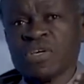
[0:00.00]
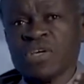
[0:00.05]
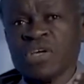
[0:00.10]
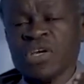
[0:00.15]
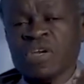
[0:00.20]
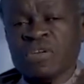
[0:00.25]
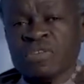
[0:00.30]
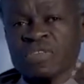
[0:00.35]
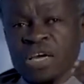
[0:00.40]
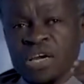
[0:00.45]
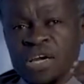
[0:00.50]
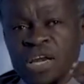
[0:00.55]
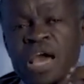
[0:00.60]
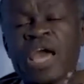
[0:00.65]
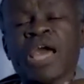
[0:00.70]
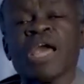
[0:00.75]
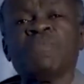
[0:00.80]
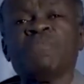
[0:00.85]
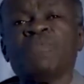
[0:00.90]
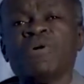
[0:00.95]
In the
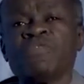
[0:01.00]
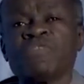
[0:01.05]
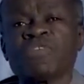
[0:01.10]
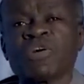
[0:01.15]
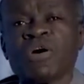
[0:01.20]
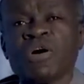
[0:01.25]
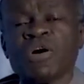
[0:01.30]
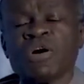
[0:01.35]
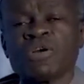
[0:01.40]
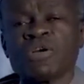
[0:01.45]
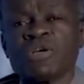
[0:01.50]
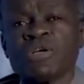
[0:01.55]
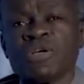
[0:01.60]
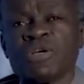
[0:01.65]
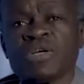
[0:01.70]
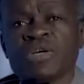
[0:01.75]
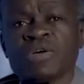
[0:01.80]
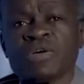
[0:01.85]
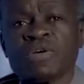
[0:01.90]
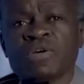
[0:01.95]
name of God,
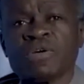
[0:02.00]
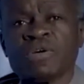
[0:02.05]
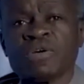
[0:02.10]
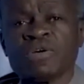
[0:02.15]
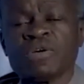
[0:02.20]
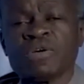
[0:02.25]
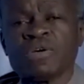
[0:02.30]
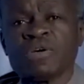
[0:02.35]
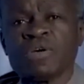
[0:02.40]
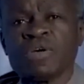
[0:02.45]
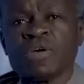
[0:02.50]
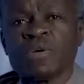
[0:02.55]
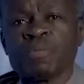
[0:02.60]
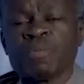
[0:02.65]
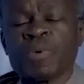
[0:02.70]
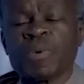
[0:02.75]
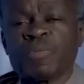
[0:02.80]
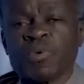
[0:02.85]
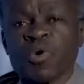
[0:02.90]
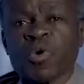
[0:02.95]

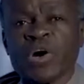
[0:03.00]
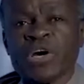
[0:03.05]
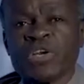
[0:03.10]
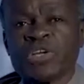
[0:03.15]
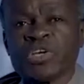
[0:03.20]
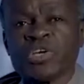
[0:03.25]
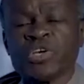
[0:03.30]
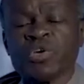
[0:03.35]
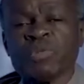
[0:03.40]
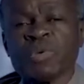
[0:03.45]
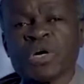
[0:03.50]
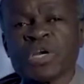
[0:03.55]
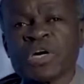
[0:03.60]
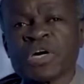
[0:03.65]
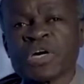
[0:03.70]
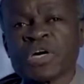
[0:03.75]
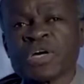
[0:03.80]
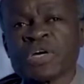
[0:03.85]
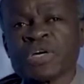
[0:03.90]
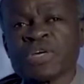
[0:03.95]
people were
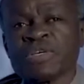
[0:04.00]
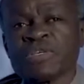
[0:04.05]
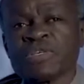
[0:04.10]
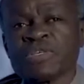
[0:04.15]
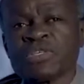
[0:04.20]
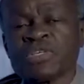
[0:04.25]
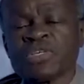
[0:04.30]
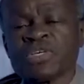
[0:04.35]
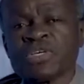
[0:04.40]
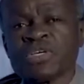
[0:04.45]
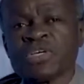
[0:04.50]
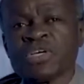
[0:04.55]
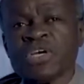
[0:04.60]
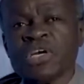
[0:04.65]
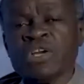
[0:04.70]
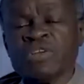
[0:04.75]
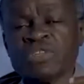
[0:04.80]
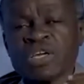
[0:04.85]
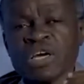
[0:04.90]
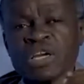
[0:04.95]
dehumanized.
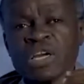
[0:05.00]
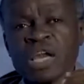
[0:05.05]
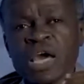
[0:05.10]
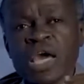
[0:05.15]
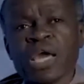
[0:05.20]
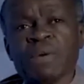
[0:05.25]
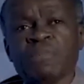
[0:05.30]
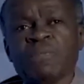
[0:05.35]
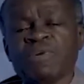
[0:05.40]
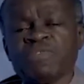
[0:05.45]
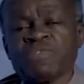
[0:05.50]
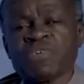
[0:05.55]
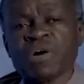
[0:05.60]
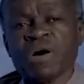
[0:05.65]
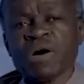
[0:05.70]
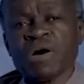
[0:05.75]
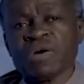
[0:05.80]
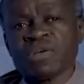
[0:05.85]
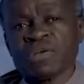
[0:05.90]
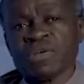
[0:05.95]
In the name of
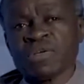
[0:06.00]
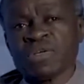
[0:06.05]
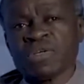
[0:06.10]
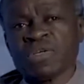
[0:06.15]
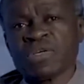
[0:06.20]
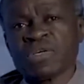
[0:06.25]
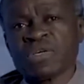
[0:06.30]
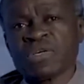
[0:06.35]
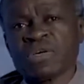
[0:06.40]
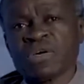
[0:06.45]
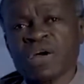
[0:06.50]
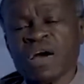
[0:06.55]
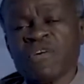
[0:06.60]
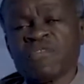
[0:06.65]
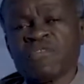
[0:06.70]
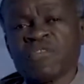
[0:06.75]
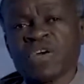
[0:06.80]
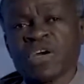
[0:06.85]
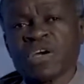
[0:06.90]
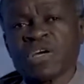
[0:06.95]
God,
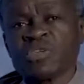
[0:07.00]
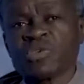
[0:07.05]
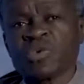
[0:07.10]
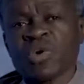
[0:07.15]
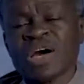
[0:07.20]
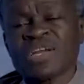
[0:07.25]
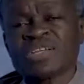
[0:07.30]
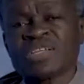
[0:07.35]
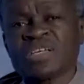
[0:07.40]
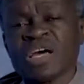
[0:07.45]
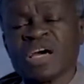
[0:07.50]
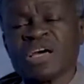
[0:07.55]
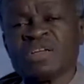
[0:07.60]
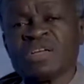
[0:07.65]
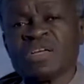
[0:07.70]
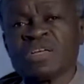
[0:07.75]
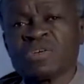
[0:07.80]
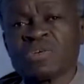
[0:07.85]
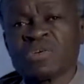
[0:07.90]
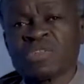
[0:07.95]
Africans were
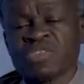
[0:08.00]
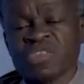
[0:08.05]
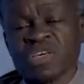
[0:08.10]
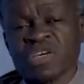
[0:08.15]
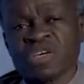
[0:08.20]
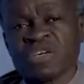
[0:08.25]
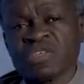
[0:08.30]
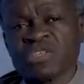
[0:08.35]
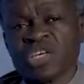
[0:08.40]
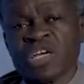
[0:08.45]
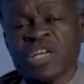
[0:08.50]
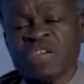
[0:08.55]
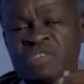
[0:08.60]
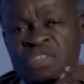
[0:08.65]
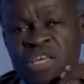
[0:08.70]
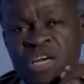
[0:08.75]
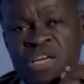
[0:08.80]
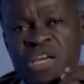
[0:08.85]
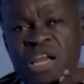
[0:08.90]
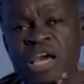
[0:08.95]
turned into things.
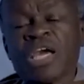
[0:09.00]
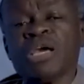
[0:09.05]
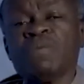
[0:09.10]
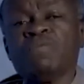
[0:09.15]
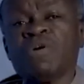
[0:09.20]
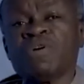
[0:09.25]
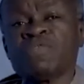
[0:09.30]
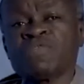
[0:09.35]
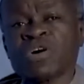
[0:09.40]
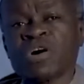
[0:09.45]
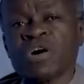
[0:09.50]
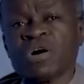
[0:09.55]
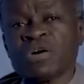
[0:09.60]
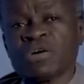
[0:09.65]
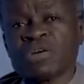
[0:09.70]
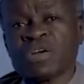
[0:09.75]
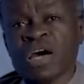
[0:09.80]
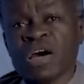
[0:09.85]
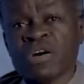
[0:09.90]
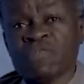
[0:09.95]
In the name of
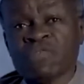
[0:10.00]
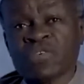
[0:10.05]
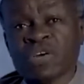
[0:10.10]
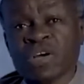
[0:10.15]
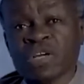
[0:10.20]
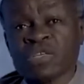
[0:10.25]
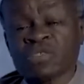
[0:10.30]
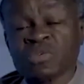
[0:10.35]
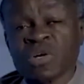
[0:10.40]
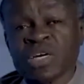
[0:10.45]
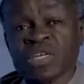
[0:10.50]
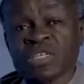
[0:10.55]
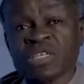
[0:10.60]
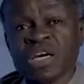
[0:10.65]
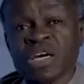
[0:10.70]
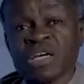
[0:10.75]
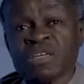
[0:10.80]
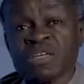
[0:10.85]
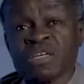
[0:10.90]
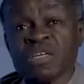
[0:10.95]
God, Africans were
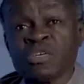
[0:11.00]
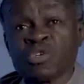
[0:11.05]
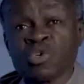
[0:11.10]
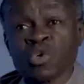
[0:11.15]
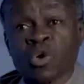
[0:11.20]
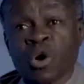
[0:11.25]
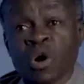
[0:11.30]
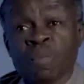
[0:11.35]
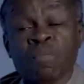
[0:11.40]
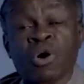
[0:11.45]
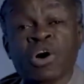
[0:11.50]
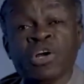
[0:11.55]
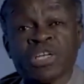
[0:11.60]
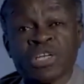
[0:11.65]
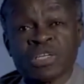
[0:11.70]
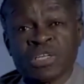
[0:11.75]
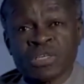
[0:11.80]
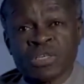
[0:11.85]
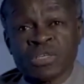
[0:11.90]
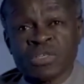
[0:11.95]
turned into
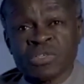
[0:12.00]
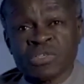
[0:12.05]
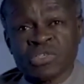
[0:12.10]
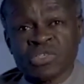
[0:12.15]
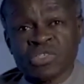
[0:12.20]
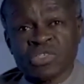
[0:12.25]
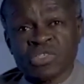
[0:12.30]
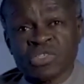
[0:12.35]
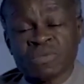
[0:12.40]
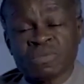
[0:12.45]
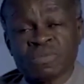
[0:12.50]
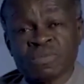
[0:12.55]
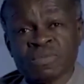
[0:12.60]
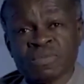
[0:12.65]
commodities.